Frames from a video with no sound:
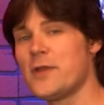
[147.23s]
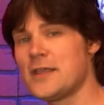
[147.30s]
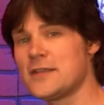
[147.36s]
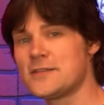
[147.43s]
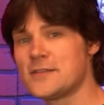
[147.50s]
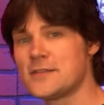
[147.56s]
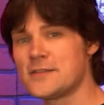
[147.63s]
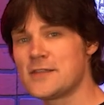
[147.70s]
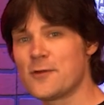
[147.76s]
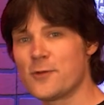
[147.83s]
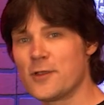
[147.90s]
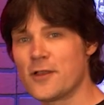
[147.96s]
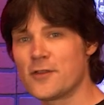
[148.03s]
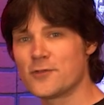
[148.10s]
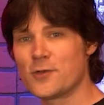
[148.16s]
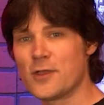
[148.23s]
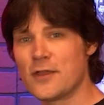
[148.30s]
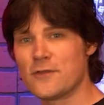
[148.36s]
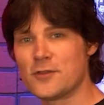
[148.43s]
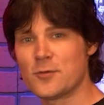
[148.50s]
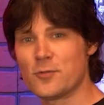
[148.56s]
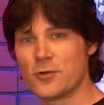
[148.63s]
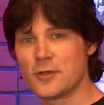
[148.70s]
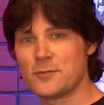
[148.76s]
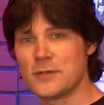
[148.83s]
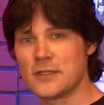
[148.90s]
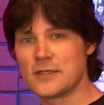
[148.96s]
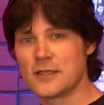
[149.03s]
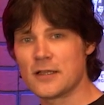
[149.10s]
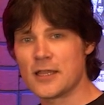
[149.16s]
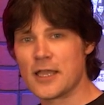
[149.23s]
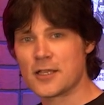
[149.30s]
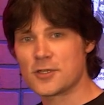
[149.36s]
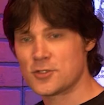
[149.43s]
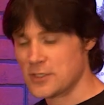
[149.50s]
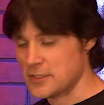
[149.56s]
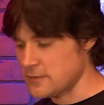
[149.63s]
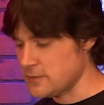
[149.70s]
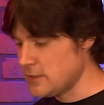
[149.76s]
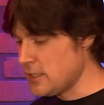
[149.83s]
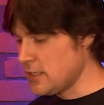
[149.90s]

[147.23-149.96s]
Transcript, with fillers: basses that we also have in the Britbeat collection.